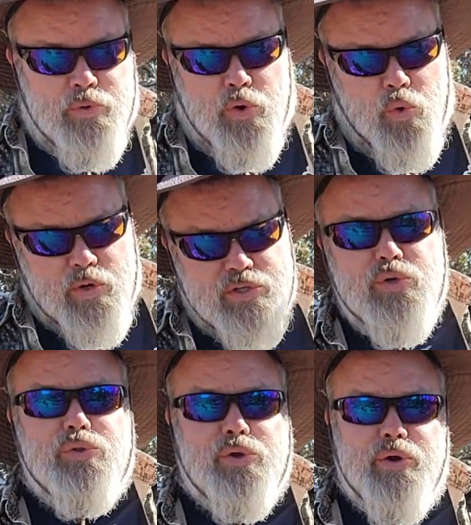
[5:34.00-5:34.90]
or
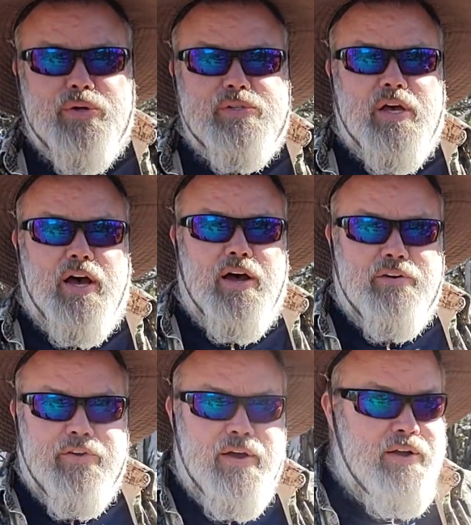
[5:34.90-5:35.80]
2/3
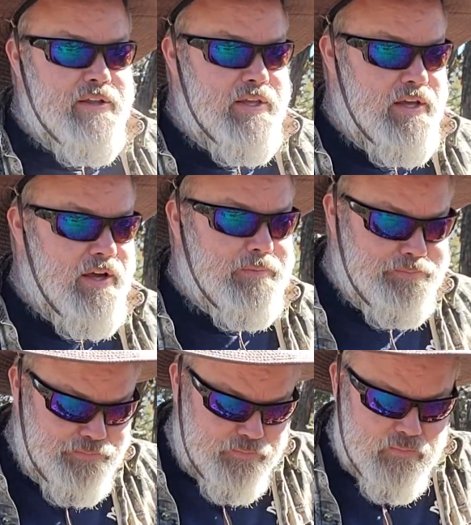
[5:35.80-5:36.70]
of the
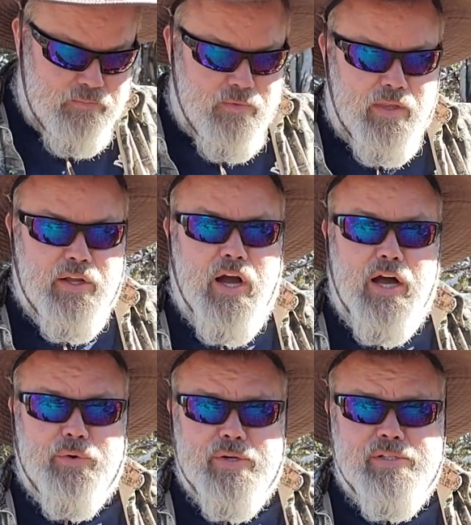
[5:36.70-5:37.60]

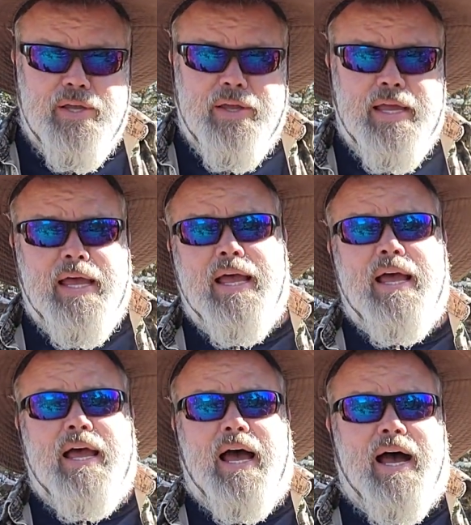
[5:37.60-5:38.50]
Congress
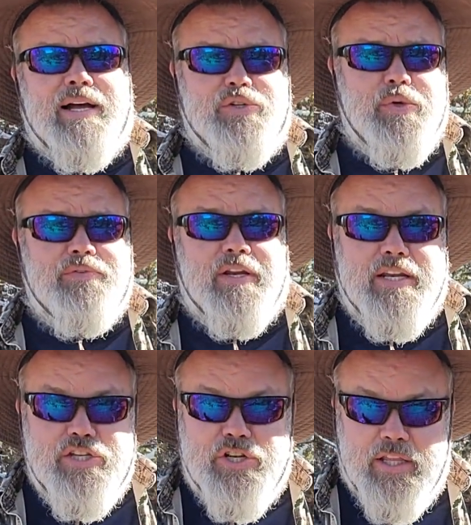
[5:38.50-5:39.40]
to even
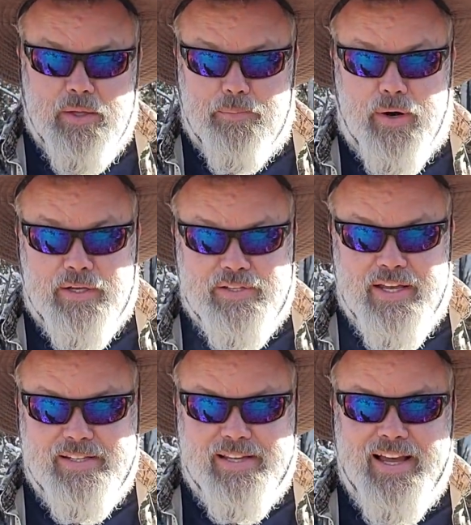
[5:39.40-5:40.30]
initiate the
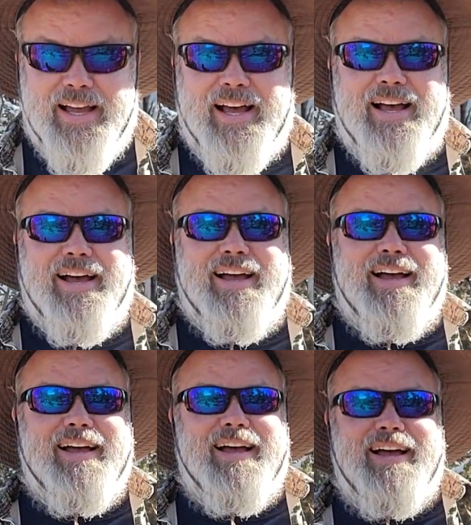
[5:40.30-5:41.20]
process.
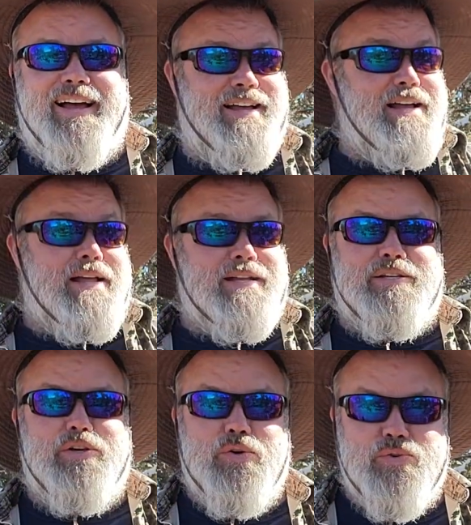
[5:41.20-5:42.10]
That's a
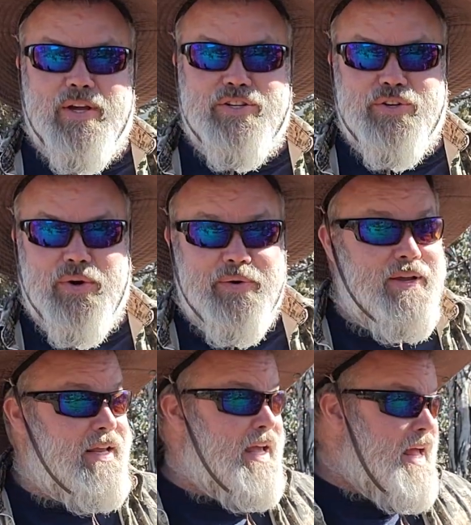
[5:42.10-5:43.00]
huge ratio
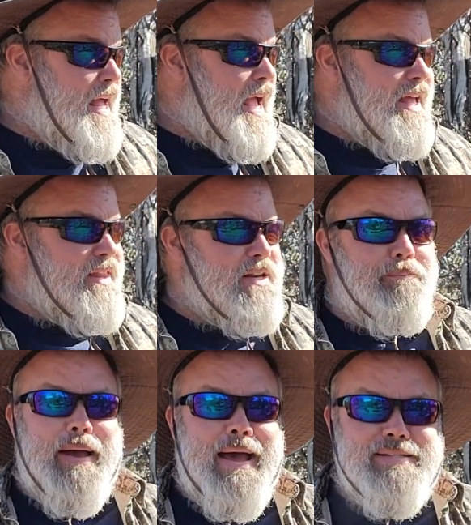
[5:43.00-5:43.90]
already. And then to
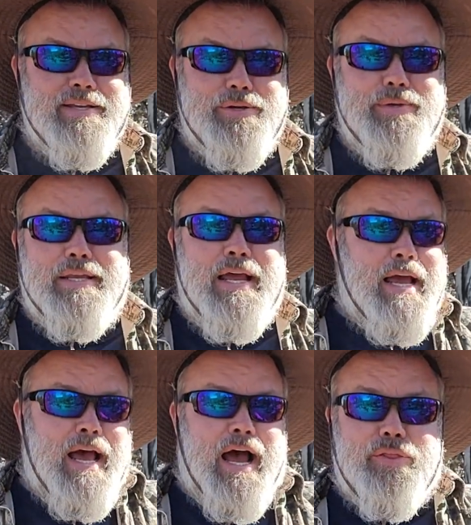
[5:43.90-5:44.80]
pass it, you need
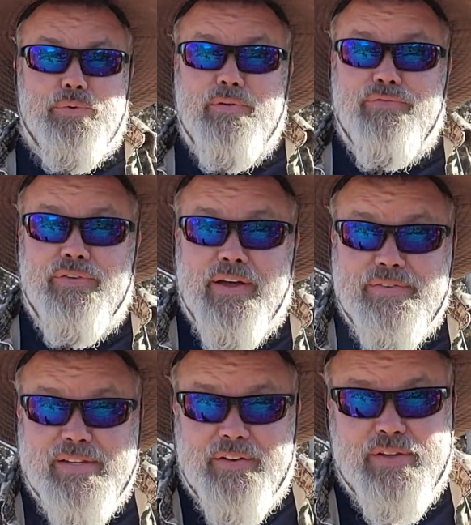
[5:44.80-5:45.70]

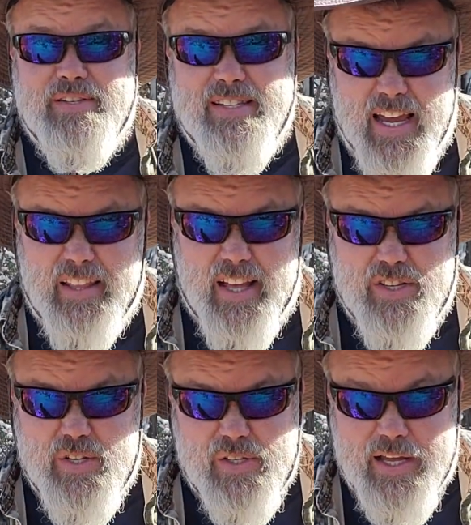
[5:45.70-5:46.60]
3/5 of the state
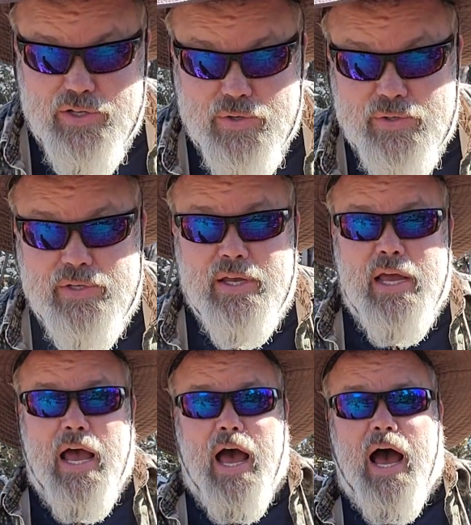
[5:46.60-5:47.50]
legislatures
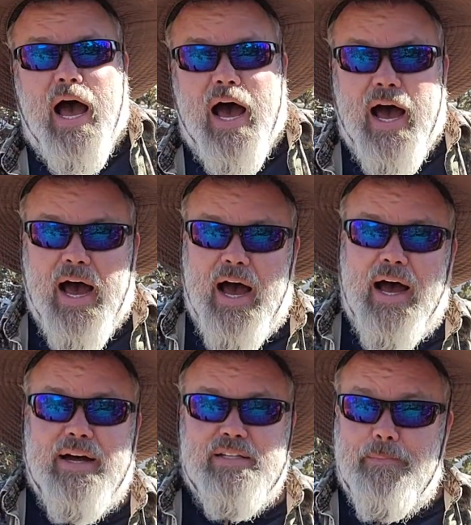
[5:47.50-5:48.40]

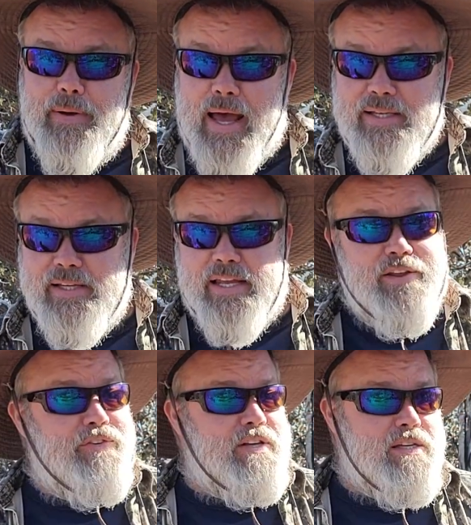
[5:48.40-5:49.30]
to pass it. And
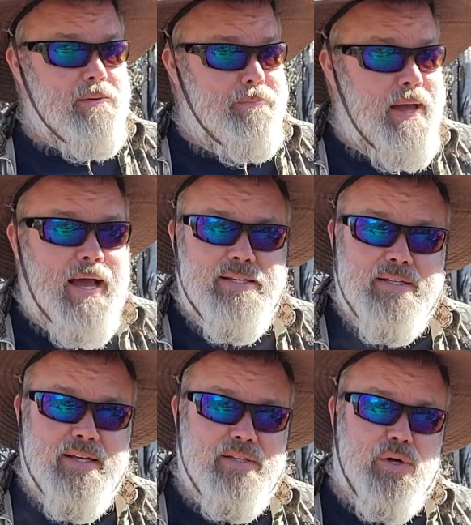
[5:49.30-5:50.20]
if it doesn't pass, it
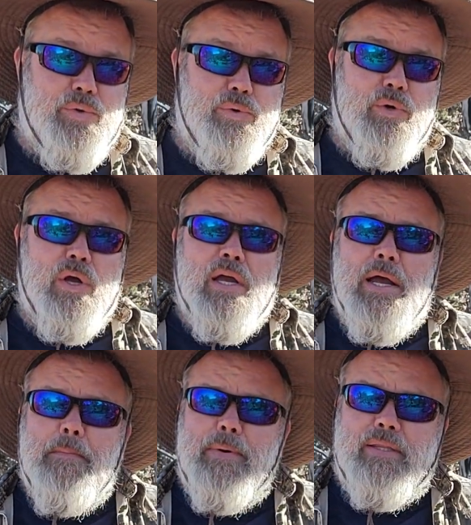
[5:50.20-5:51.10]
doesn't go through.
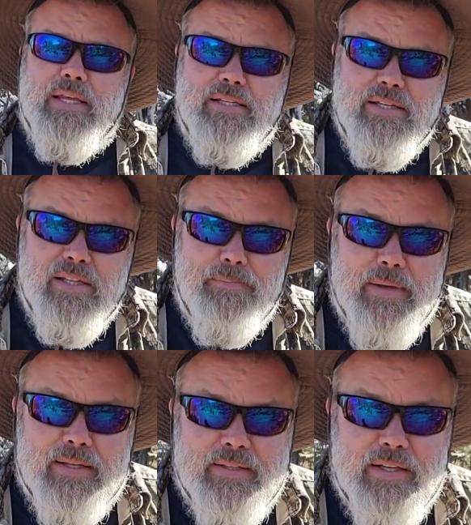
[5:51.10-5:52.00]
But this is the
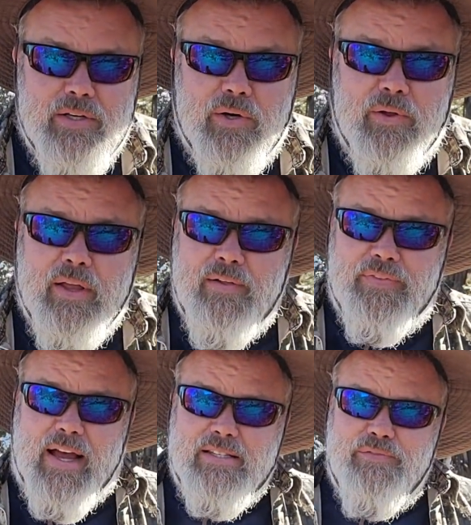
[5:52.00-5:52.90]
big deal.
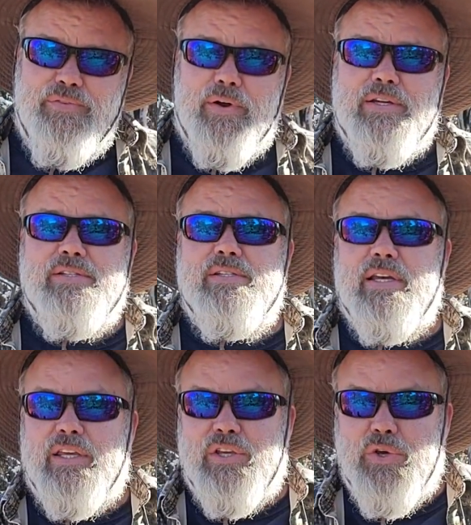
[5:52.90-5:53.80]
That's a very
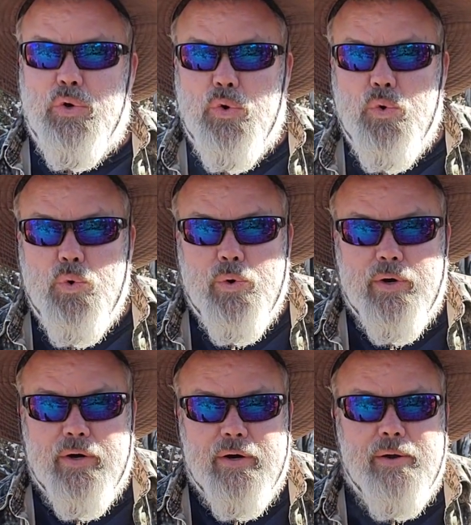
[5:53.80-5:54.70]

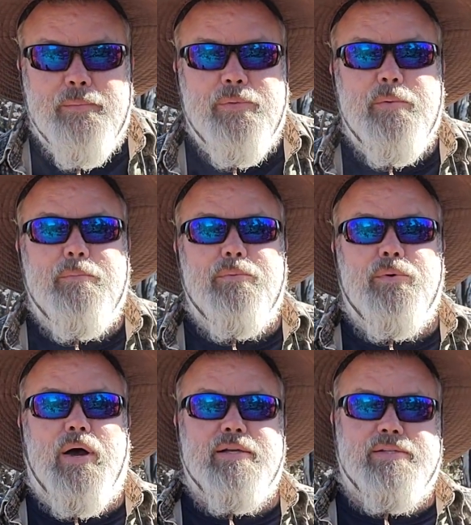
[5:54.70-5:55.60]
secure
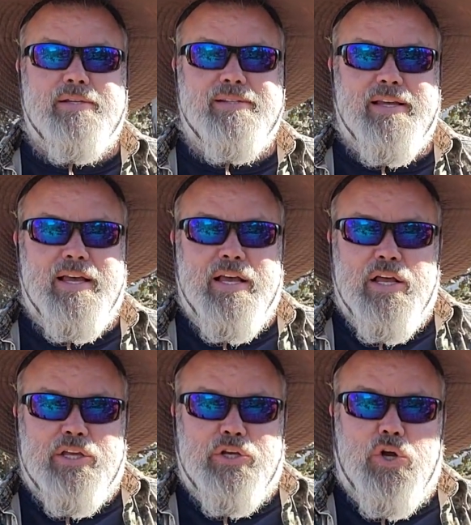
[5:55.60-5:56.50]
process.
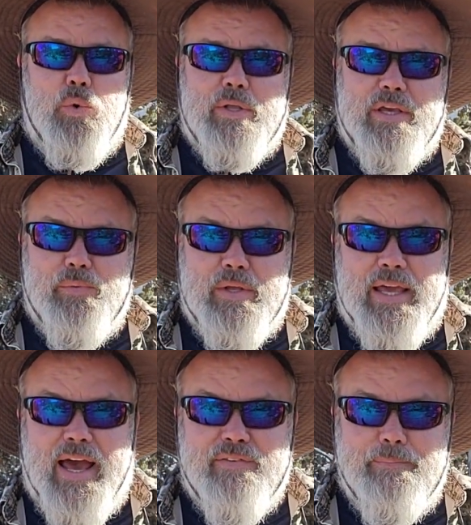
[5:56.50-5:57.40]
You know, when you
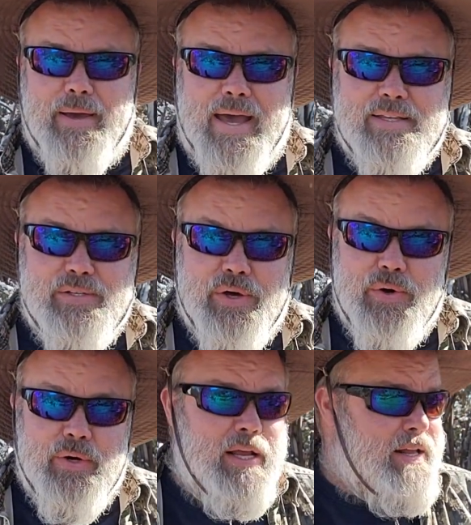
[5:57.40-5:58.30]
have a
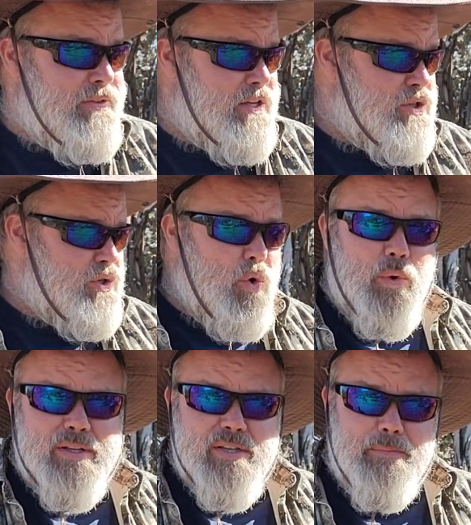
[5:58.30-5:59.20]
passcode that you don't
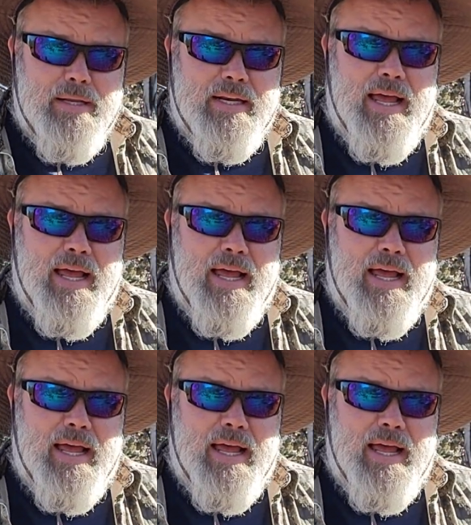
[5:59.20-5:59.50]
want somebody to